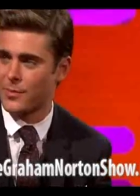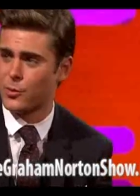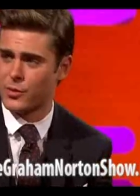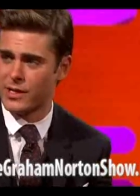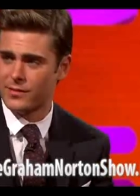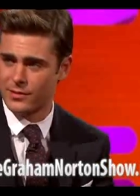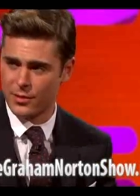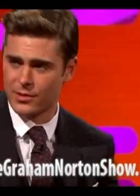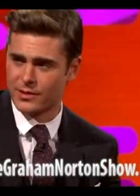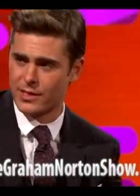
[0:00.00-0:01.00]
Marine,
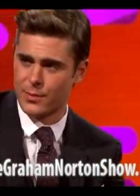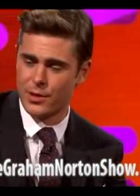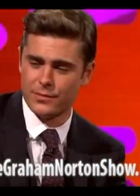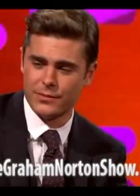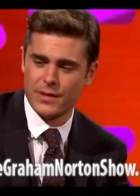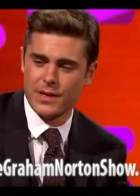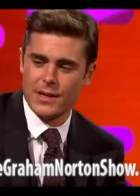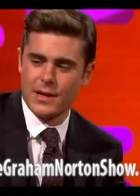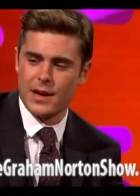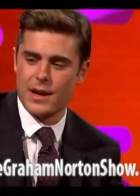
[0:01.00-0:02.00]
Logan Thiebaud.
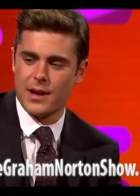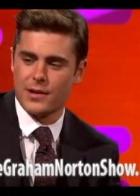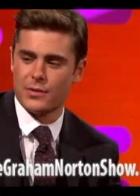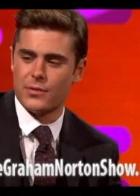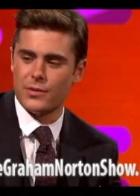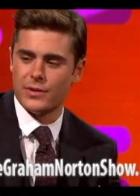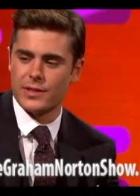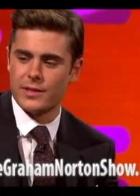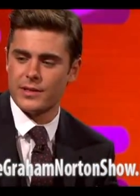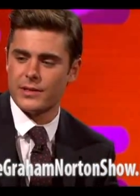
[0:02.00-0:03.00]
Who is
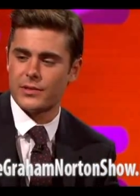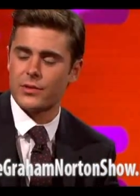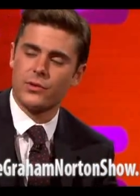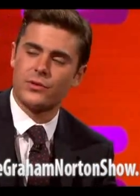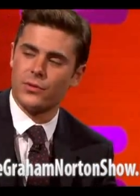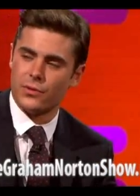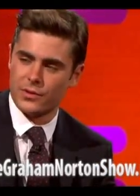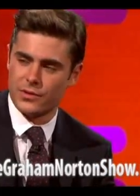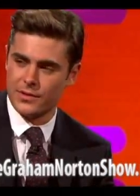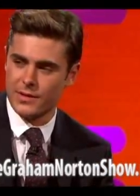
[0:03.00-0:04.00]
in his third
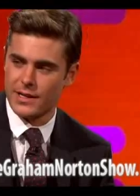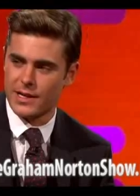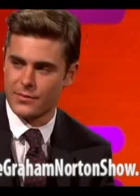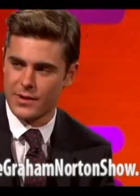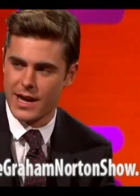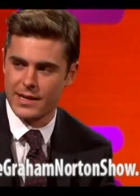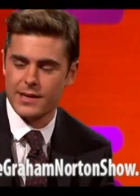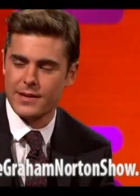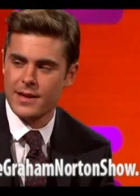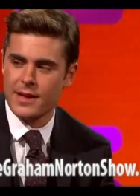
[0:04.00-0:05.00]
tour in Iraq,
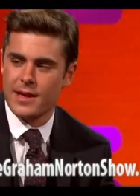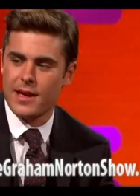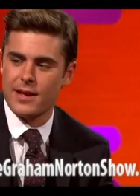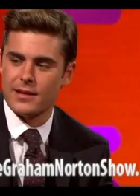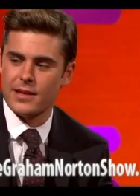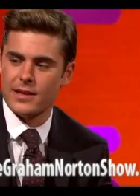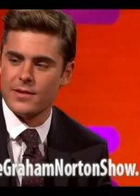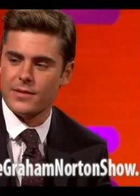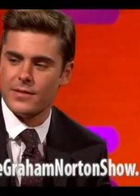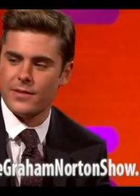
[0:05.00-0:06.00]
and
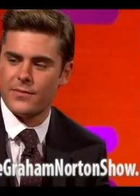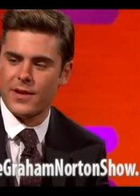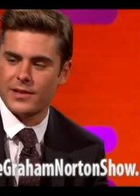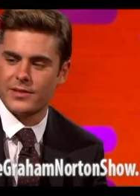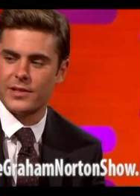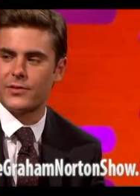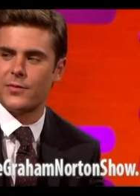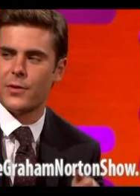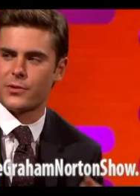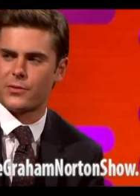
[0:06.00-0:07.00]
he finds this
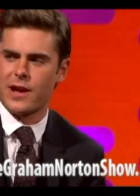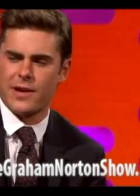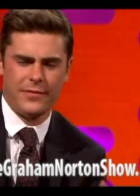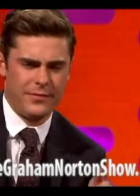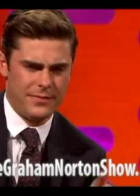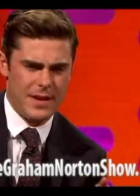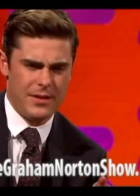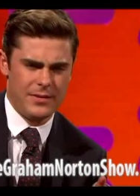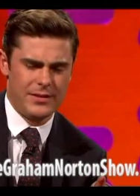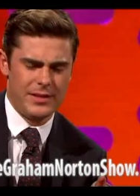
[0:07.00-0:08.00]
photograph
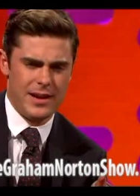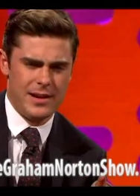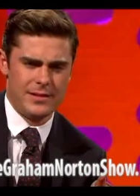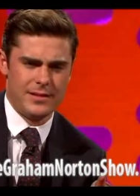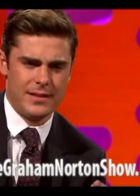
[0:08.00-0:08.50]
out in the sand,